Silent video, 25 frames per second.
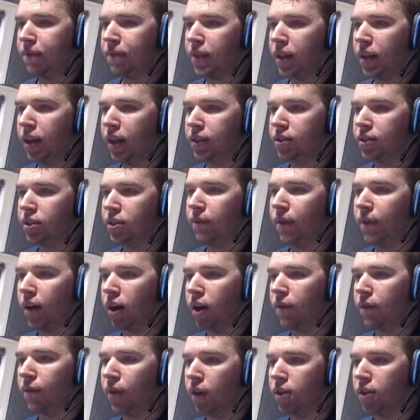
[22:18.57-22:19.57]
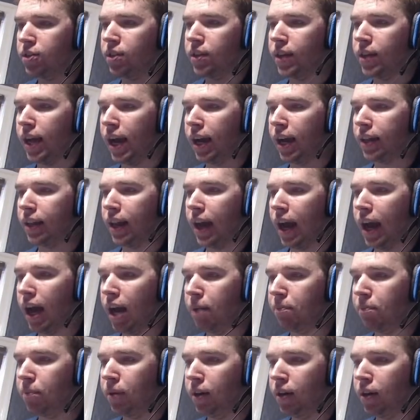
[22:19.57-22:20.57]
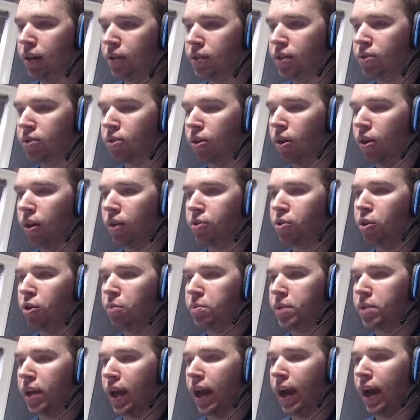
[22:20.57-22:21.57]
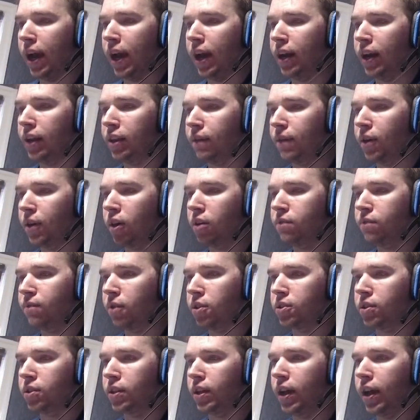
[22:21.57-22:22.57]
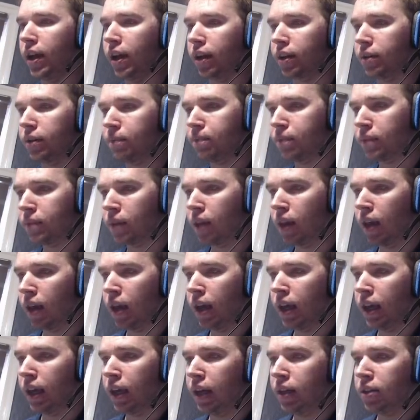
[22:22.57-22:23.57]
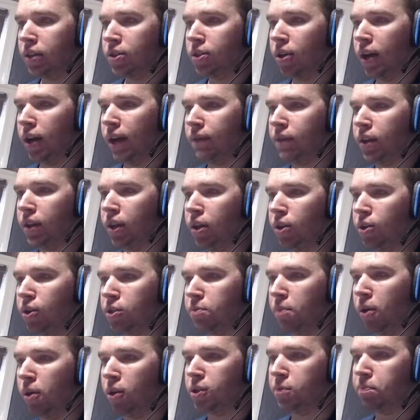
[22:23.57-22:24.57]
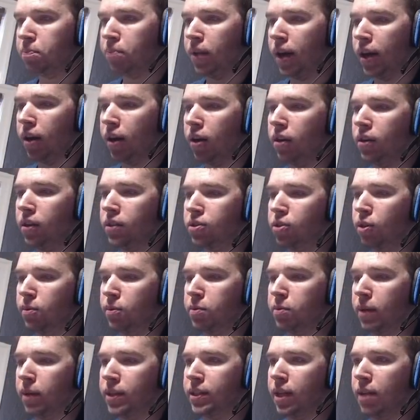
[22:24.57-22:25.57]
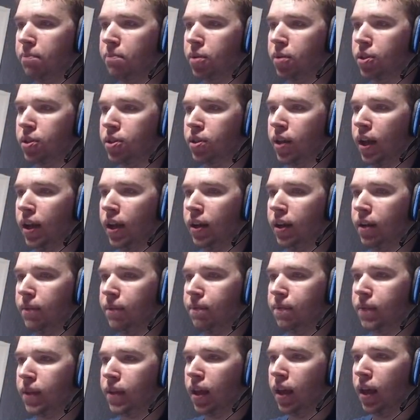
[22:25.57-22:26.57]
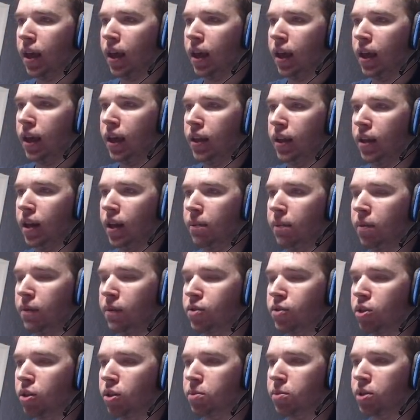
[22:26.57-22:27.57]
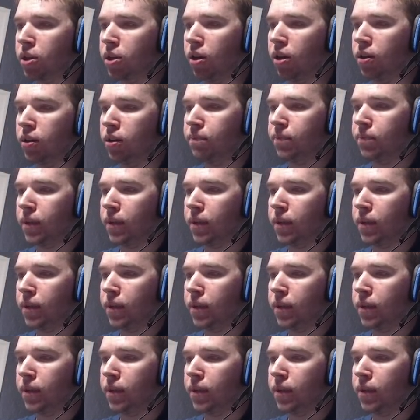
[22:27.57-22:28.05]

This is the very first attack that happened. These are all the troops I had at the very first attack. So all I have to do is multiply all these troops by 10%, the number of troops column.